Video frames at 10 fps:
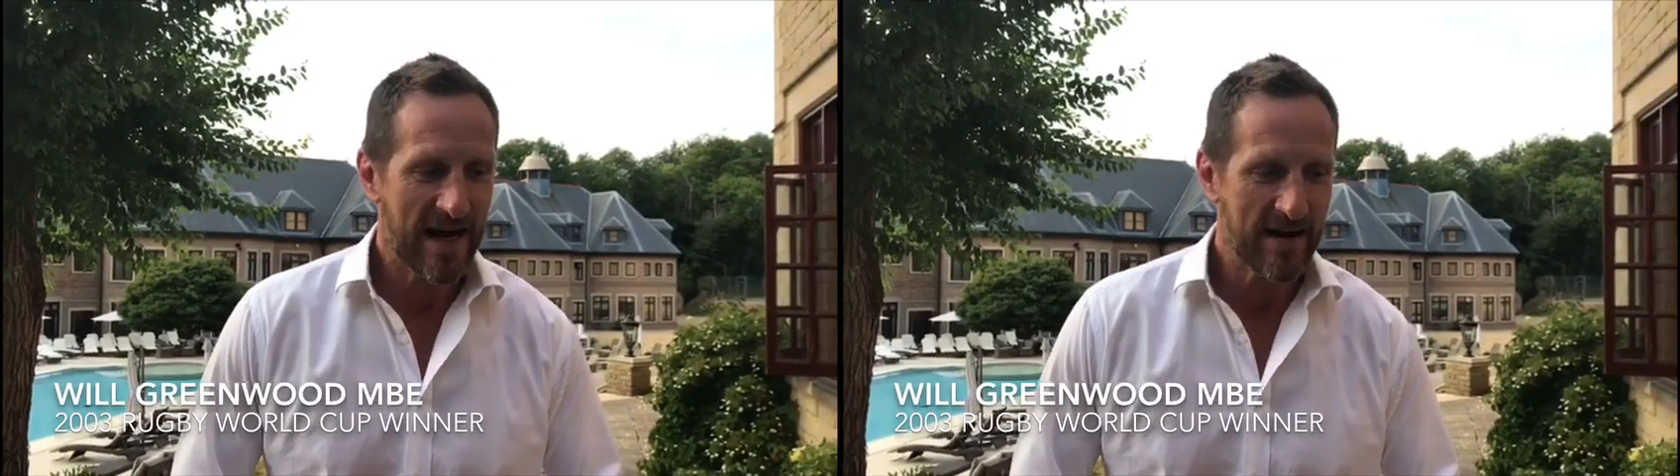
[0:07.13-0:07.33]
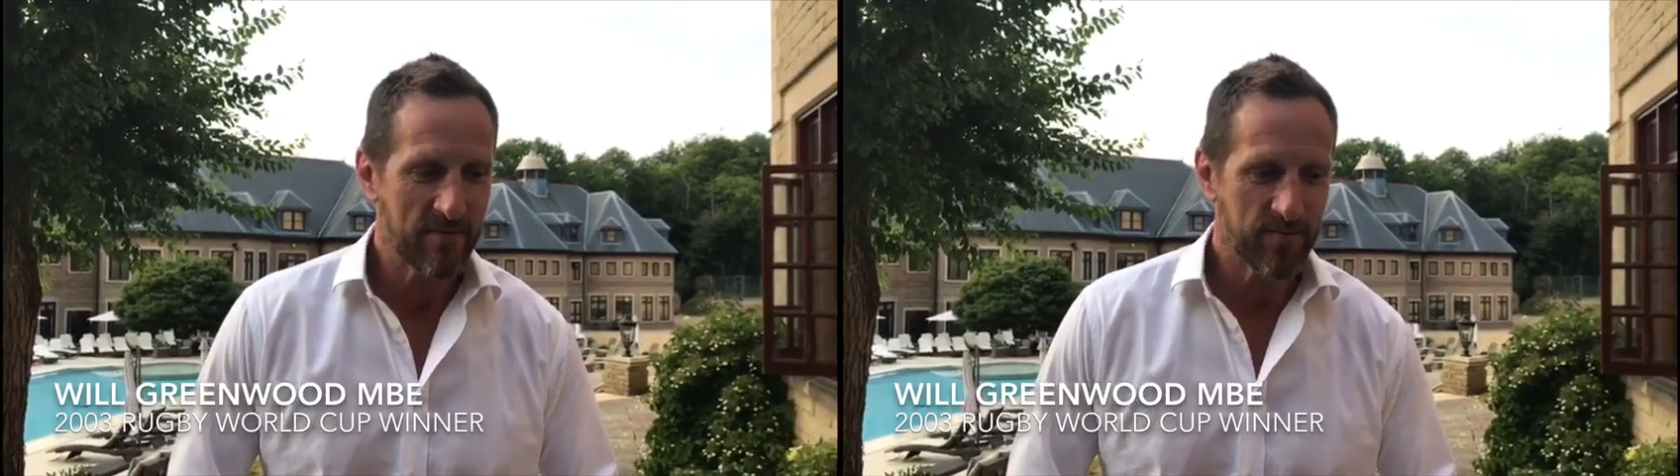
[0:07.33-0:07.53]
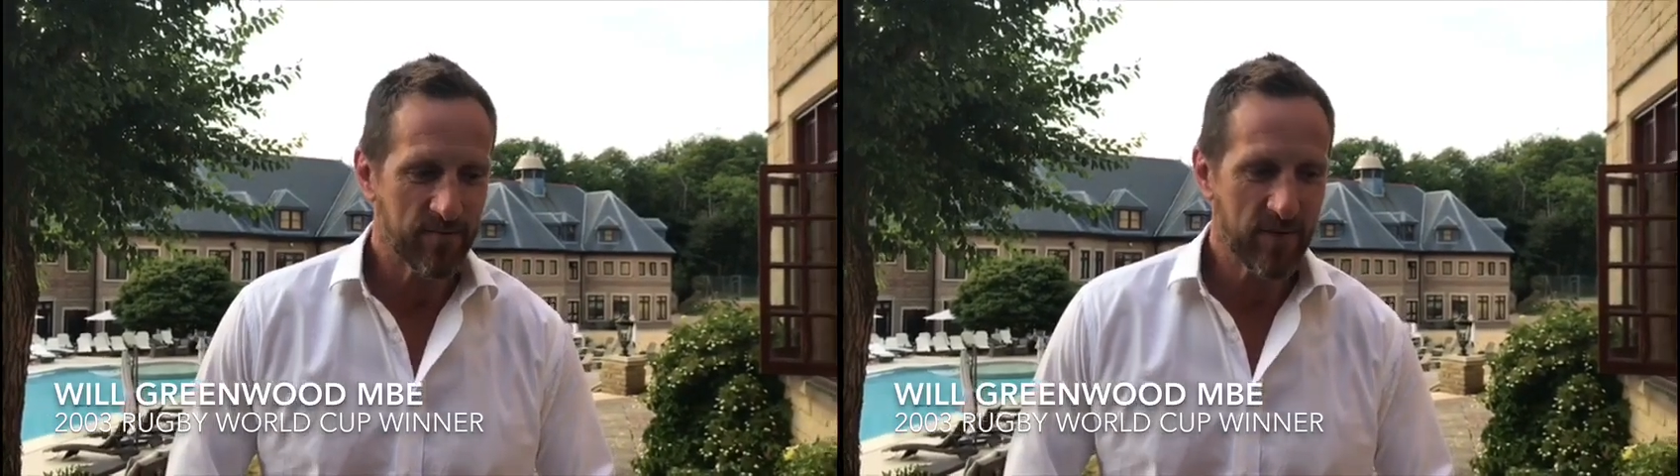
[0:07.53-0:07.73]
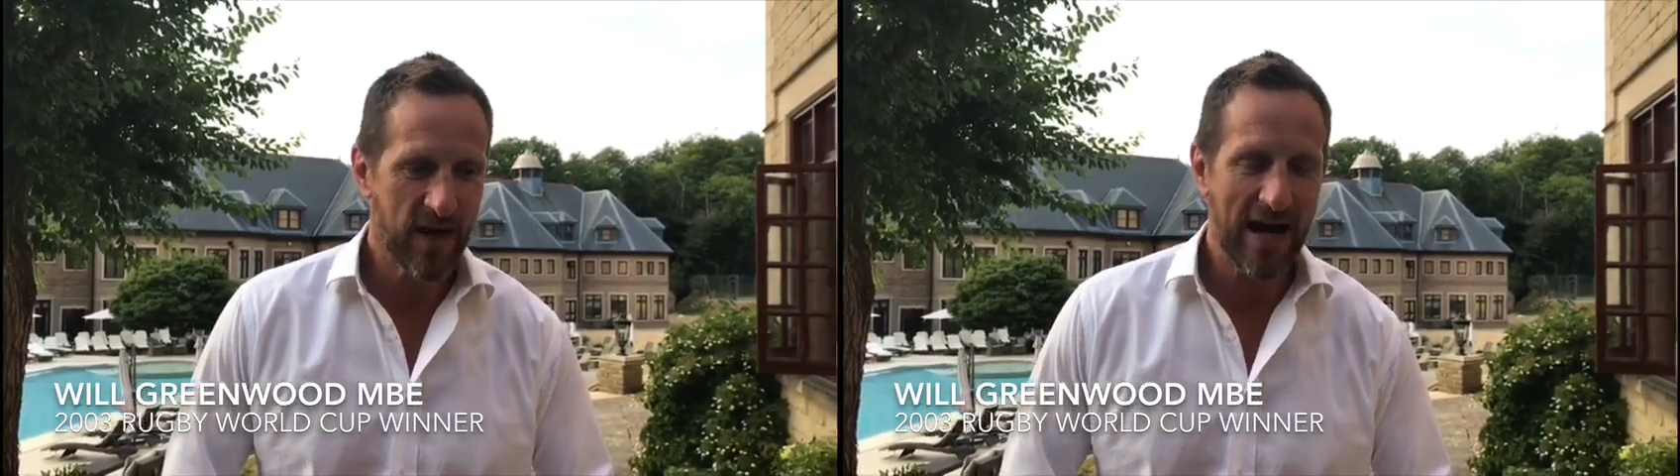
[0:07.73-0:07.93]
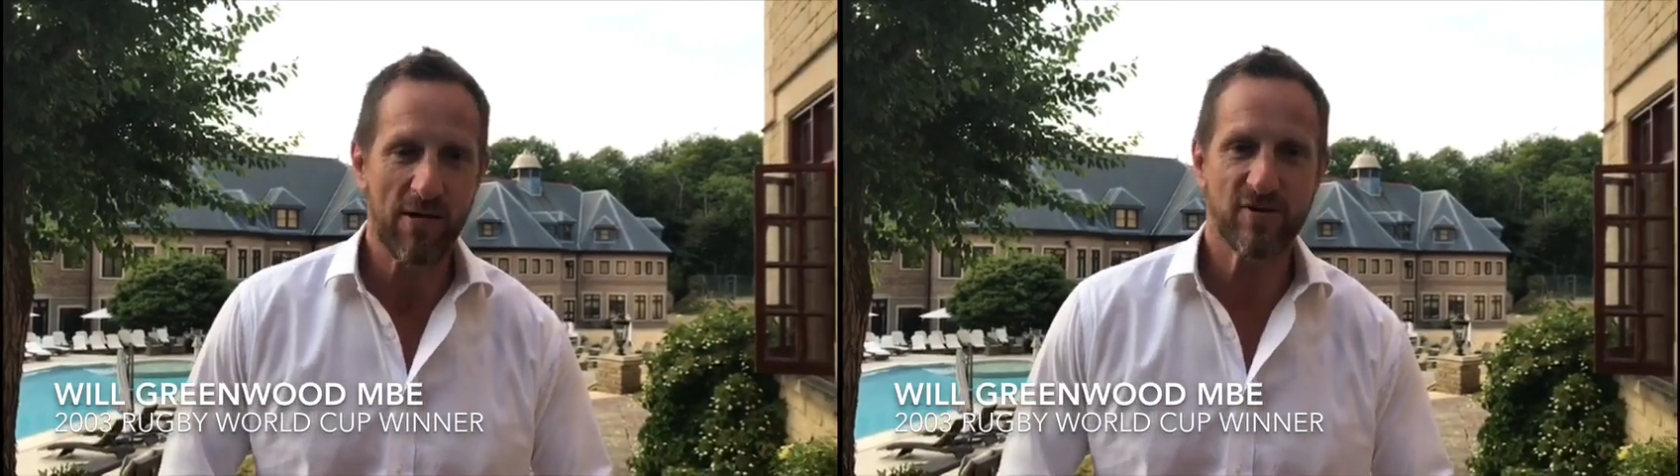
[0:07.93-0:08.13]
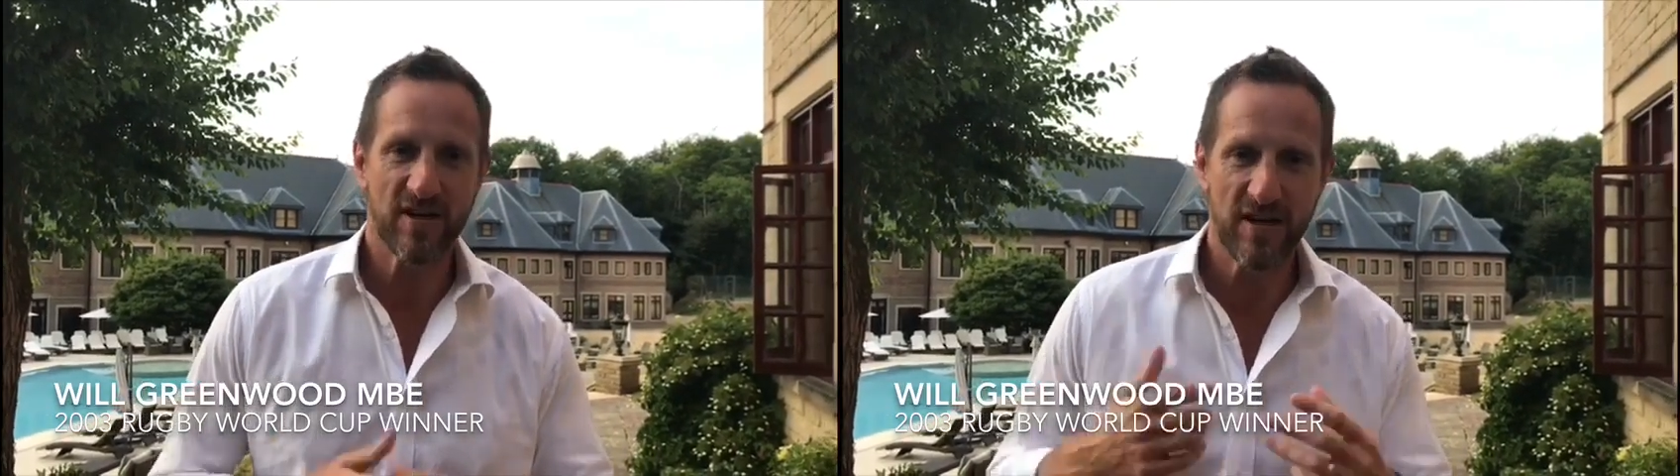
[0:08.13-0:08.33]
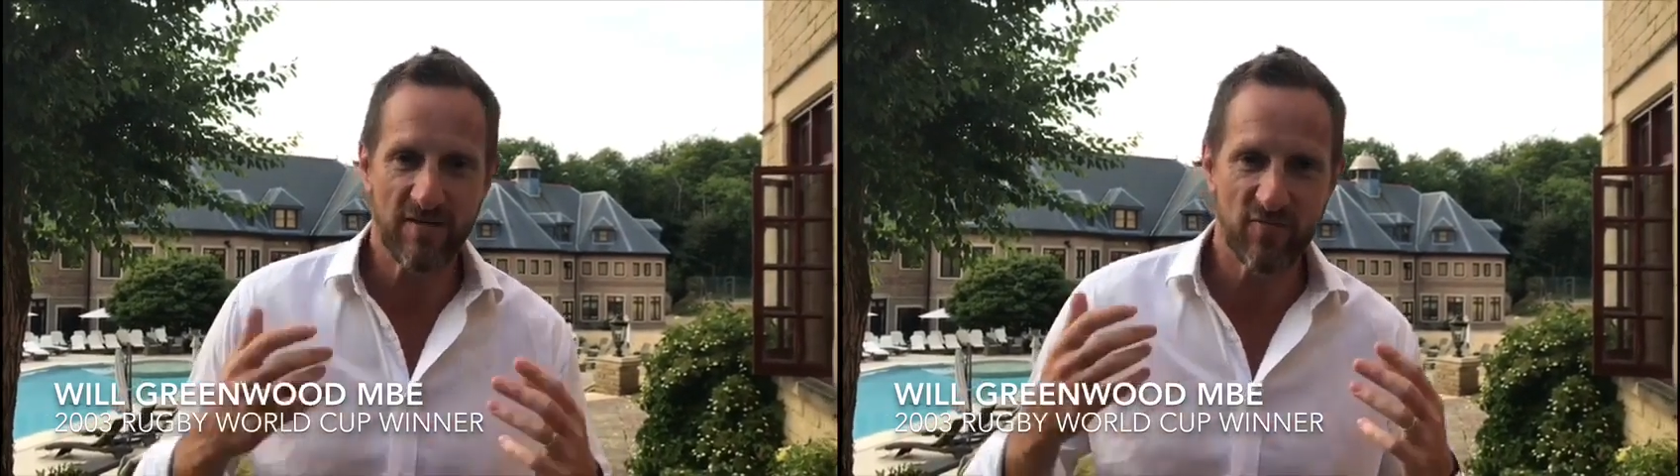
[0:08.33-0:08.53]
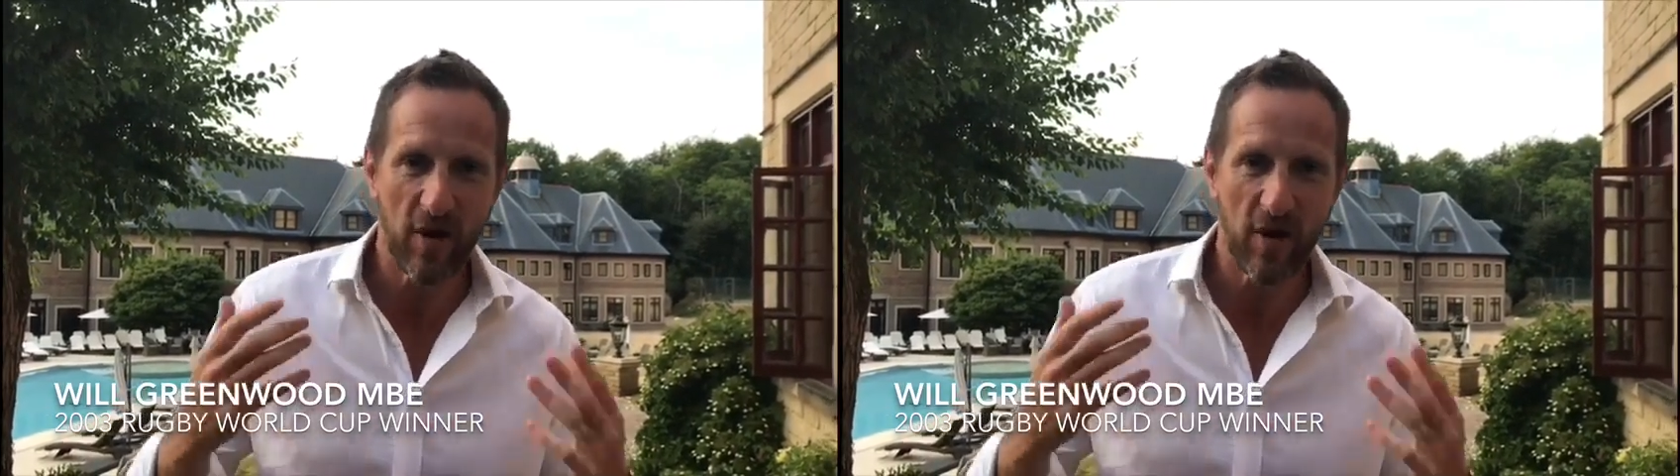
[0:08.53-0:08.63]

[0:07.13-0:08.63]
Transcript: I was a